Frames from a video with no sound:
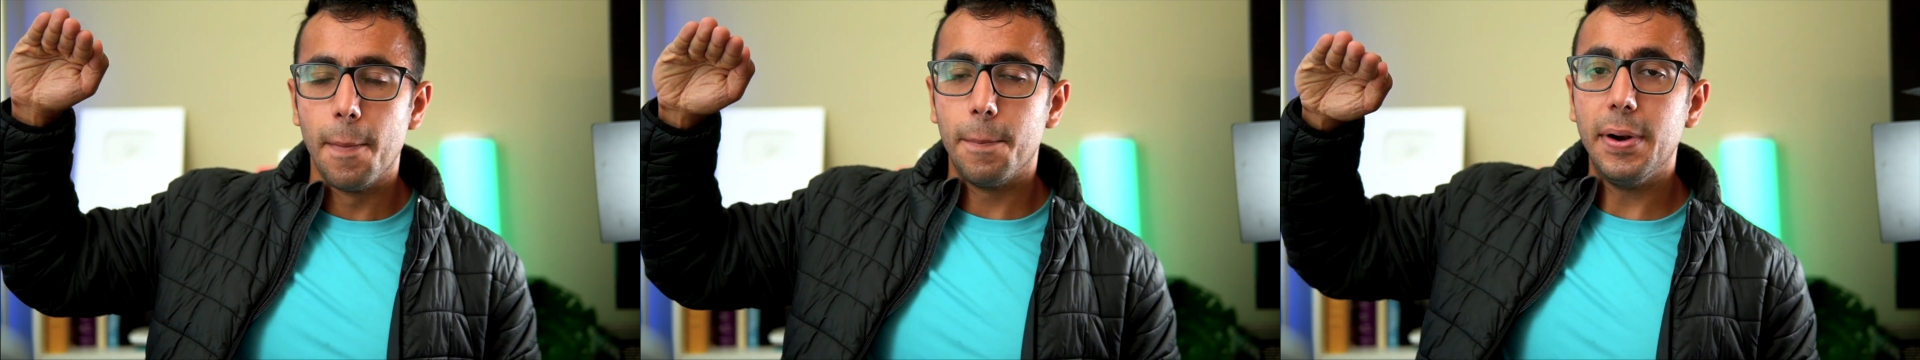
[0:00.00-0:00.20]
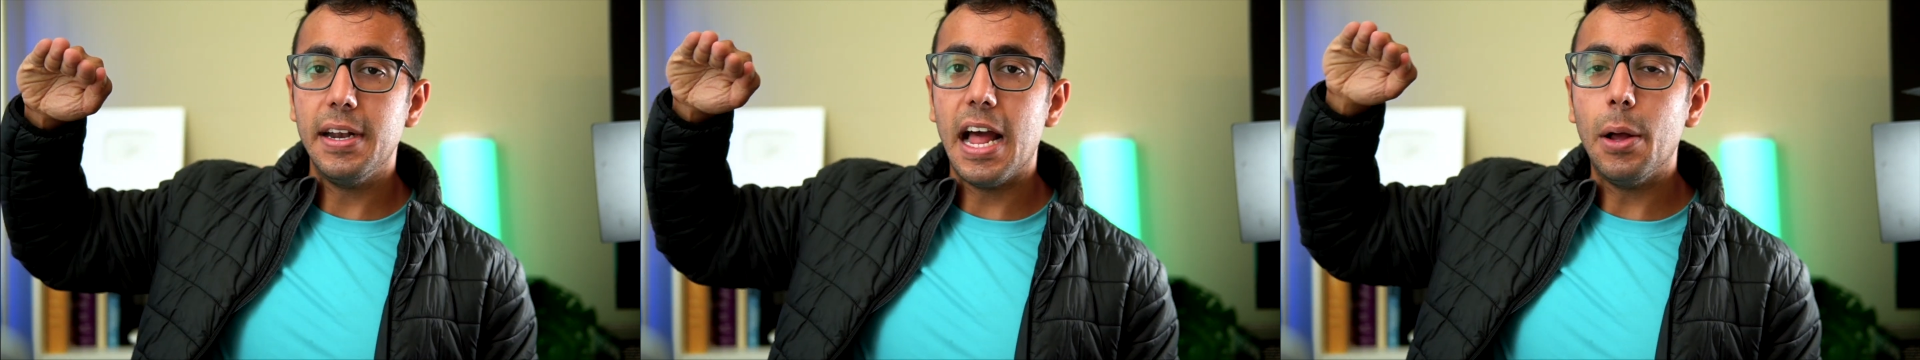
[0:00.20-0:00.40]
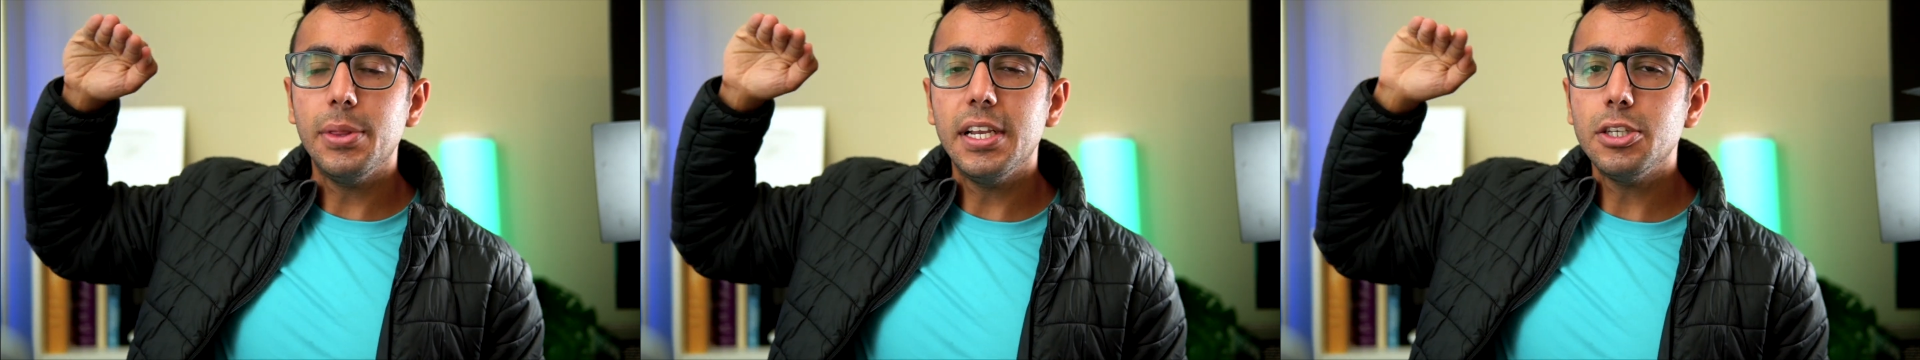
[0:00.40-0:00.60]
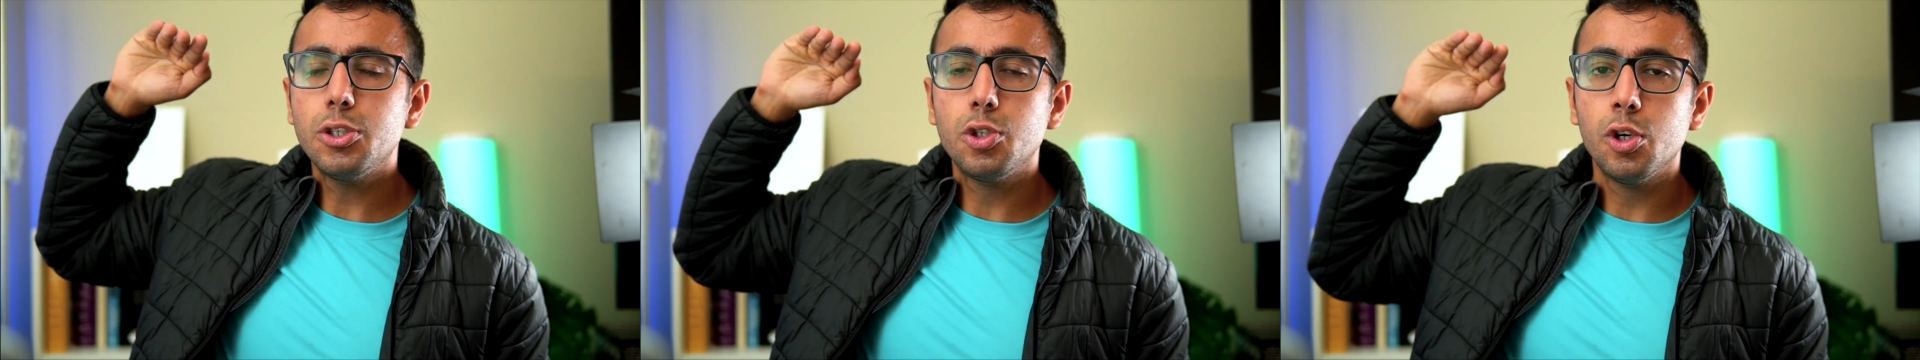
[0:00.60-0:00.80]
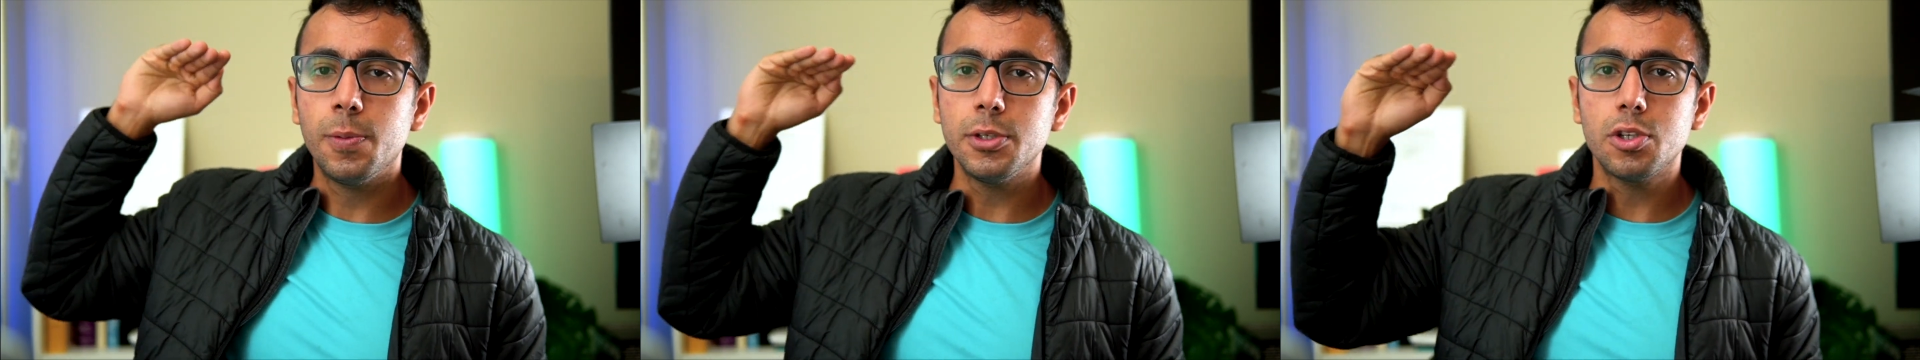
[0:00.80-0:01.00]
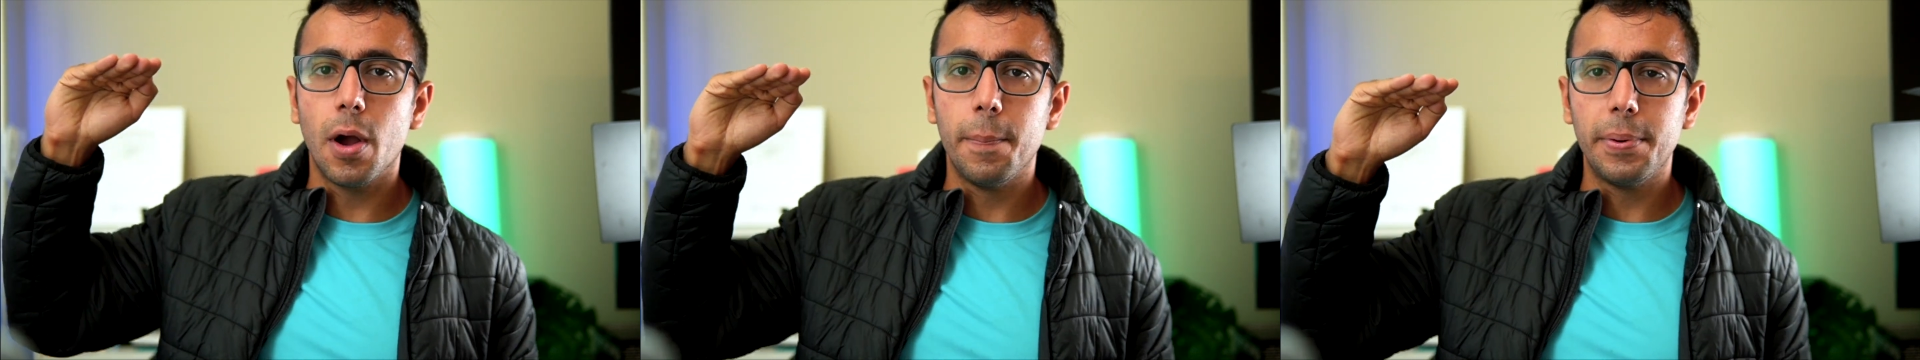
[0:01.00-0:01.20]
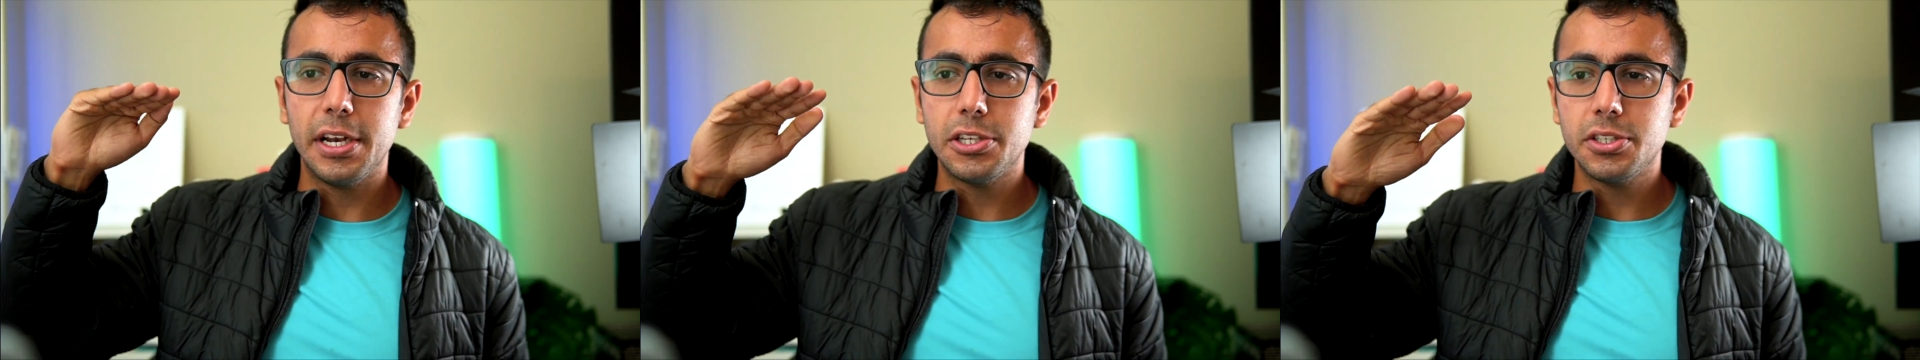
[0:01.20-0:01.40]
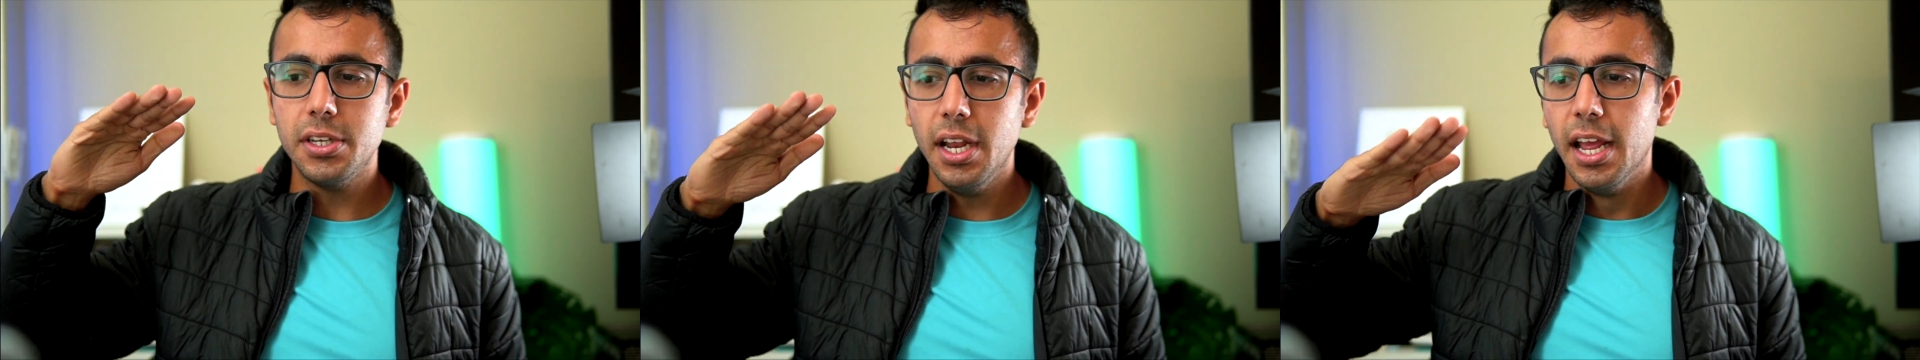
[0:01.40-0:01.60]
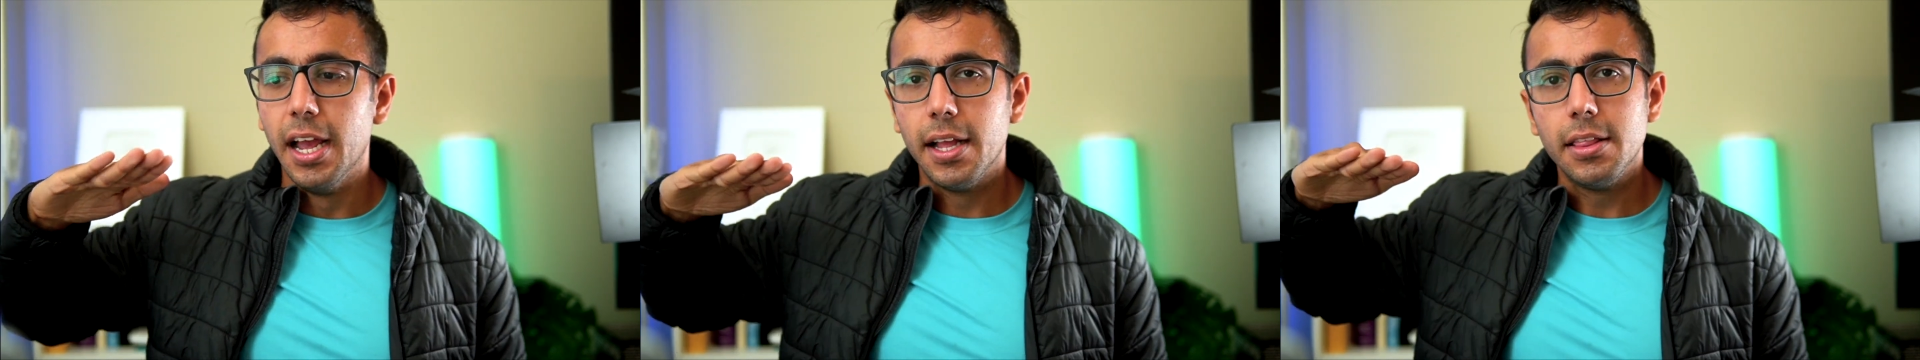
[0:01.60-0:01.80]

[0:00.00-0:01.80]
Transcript: But now there is so much competition.